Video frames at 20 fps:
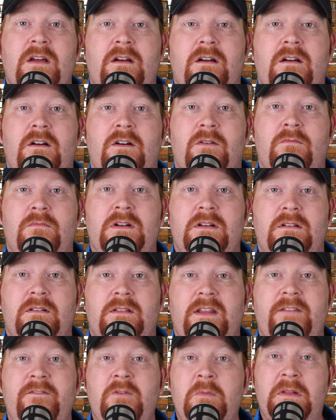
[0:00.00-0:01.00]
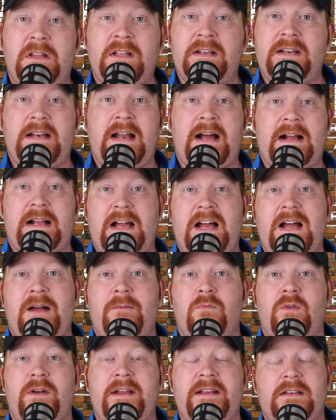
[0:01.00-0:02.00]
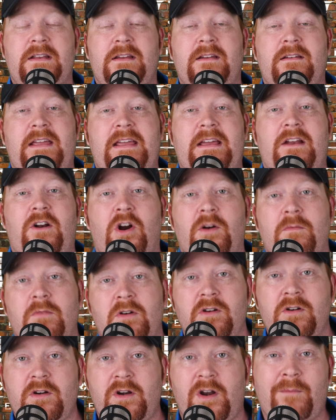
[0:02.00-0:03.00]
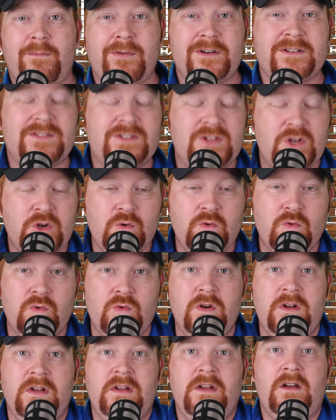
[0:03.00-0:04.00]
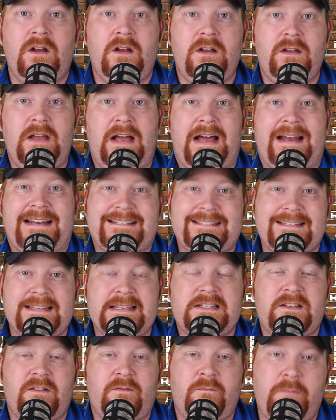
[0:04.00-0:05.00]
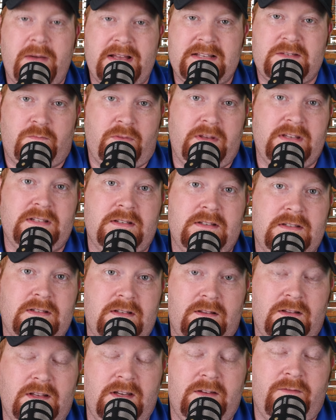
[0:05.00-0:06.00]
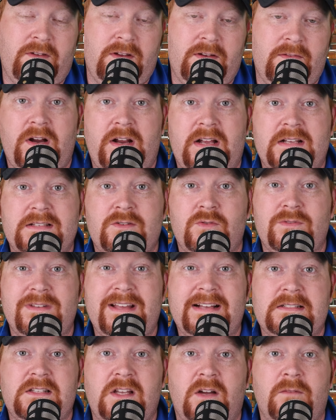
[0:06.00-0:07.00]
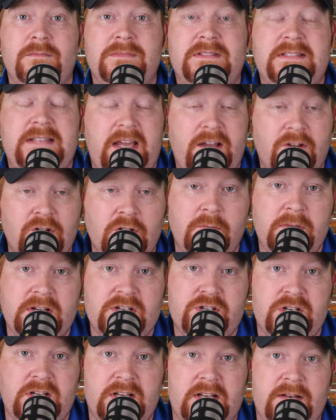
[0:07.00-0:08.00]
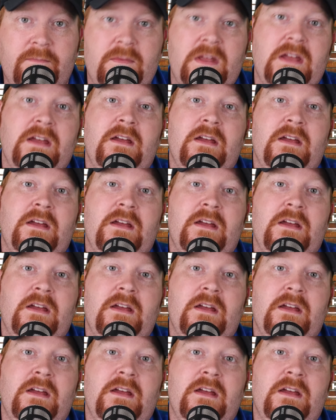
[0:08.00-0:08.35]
Livability.com ranked Ann Arbor number 2 on its list of best places to live. All right, guys, so next up, Taylor, Michigan.